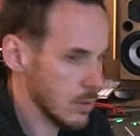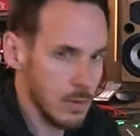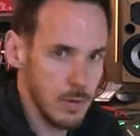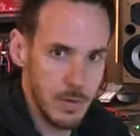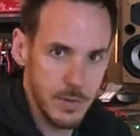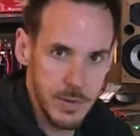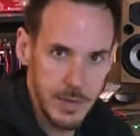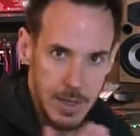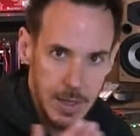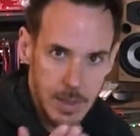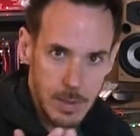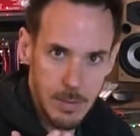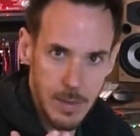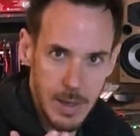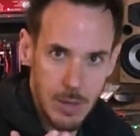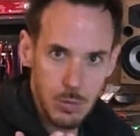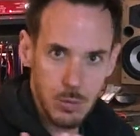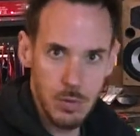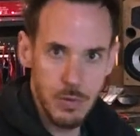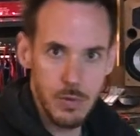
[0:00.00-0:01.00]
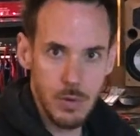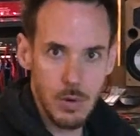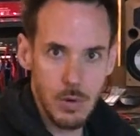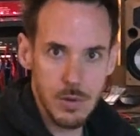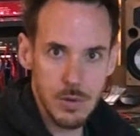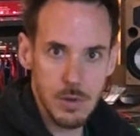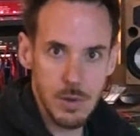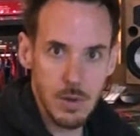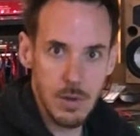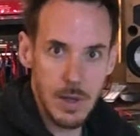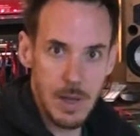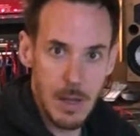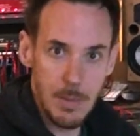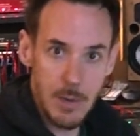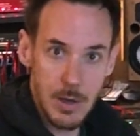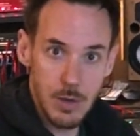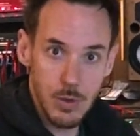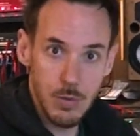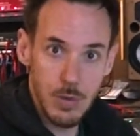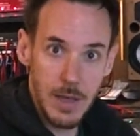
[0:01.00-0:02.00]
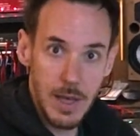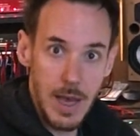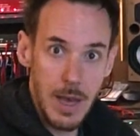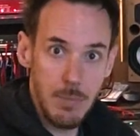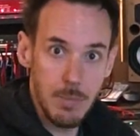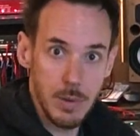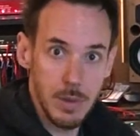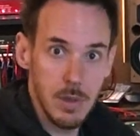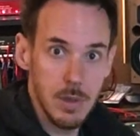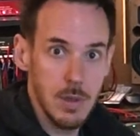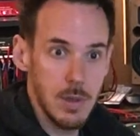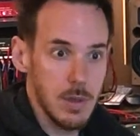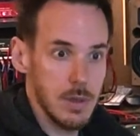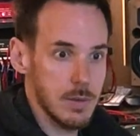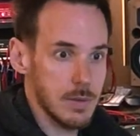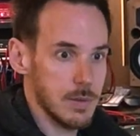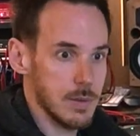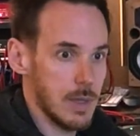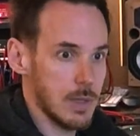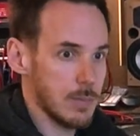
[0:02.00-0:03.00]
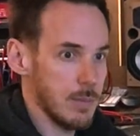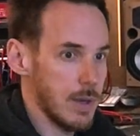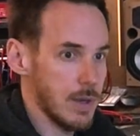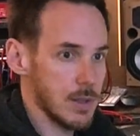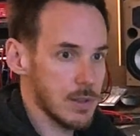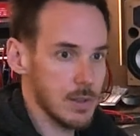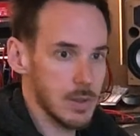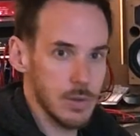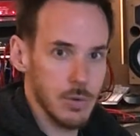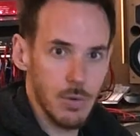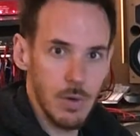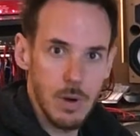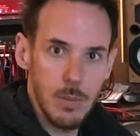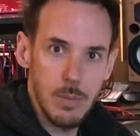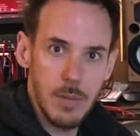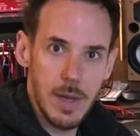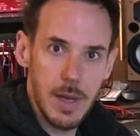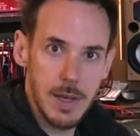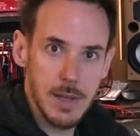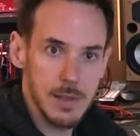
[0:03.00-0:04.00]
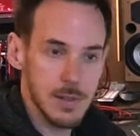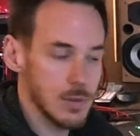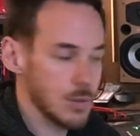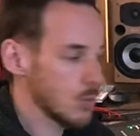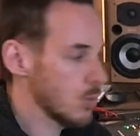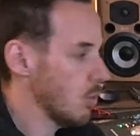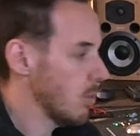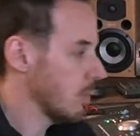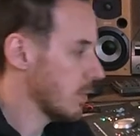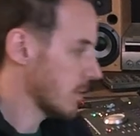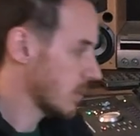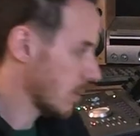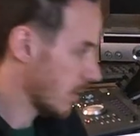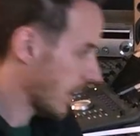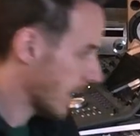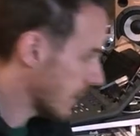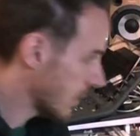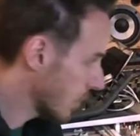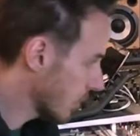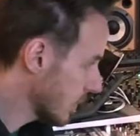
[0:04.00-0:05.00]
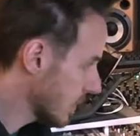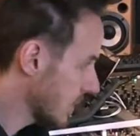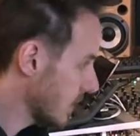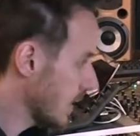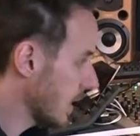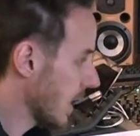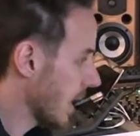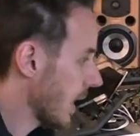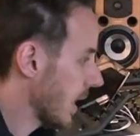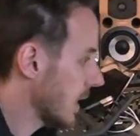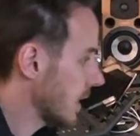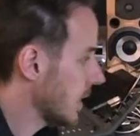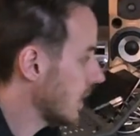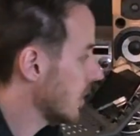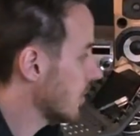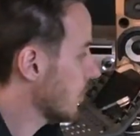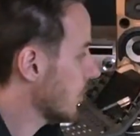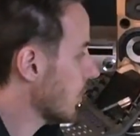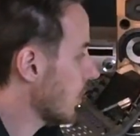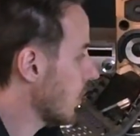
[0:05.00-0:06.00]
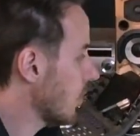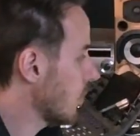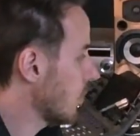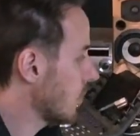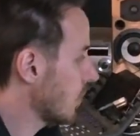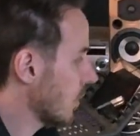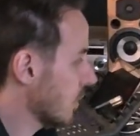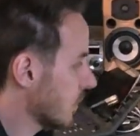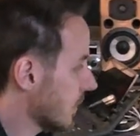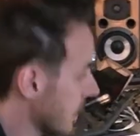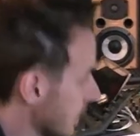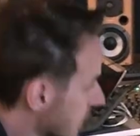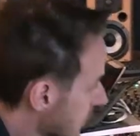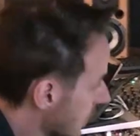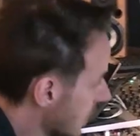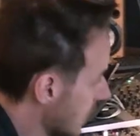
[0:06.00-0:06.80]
That amount of crosstalk, I'm actually happy. That makes the drum nice and roomy, so I don't see any problem with this.